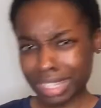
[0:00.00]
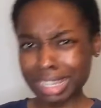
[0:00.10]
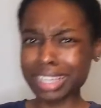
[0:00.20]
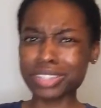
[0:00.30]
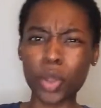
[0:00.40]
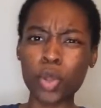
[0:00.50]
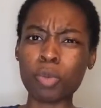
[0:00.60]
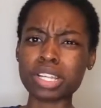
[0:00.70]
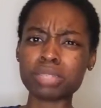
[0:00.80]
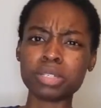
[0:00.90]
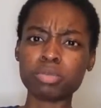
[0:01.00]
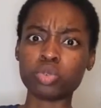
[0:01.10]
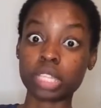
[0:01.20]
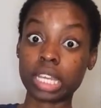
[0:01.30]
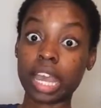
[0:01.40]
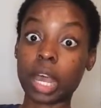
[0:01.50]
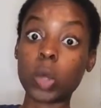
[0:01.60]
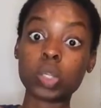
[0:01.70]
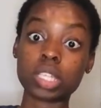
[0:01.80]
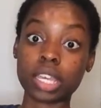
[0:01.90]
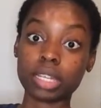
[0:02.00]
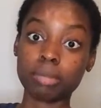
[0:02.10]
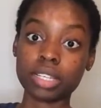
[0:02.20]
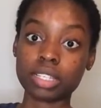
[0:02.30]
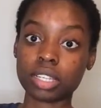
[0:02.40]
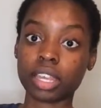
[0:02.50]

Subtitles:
like, there's a whole bunch of people standing outside the bus.